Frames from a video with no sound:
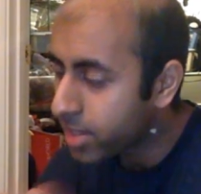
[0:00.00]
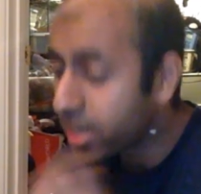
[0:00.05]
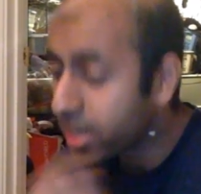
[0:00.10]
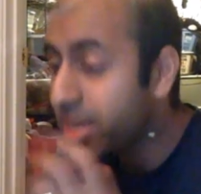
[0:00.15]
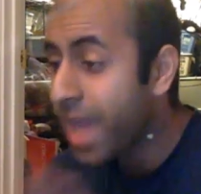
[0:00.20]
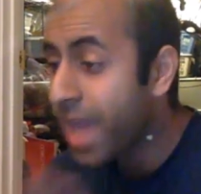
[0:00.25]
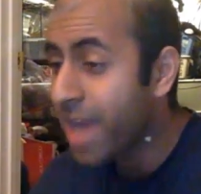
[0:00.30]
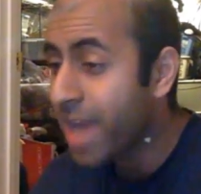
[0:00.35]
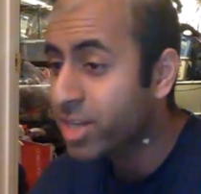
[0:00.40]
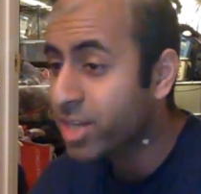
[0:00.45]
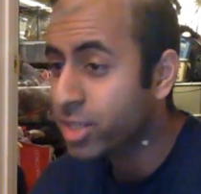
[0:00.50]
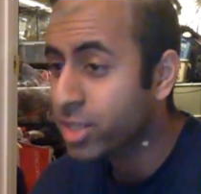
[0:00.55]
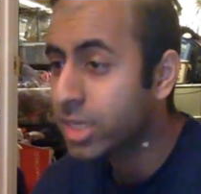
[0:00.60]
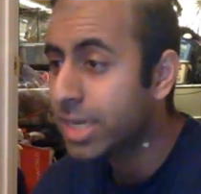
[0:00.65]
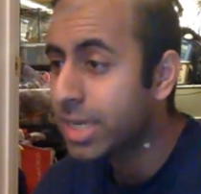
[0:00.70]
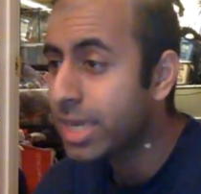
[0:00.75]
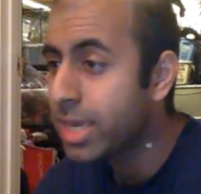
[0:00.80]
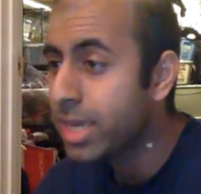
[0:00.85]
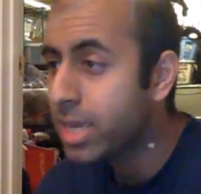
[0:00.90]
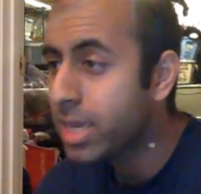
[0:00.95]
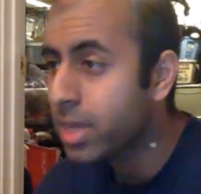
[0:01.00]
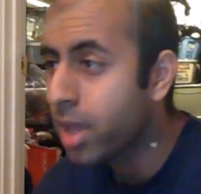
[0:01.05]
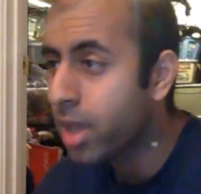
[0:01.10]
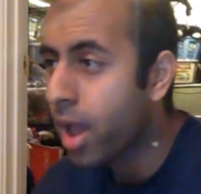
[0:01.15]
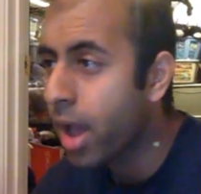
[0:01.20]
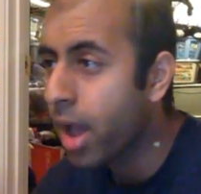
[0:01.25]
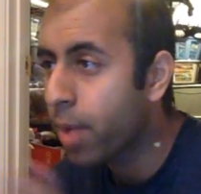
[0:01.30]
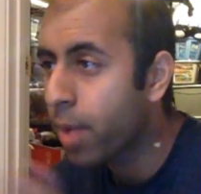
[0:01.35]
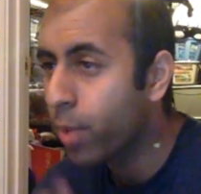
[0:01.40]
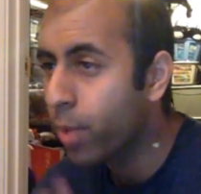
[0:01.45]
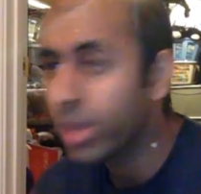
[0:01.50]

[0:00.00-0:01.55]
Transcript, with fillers: then he actually um,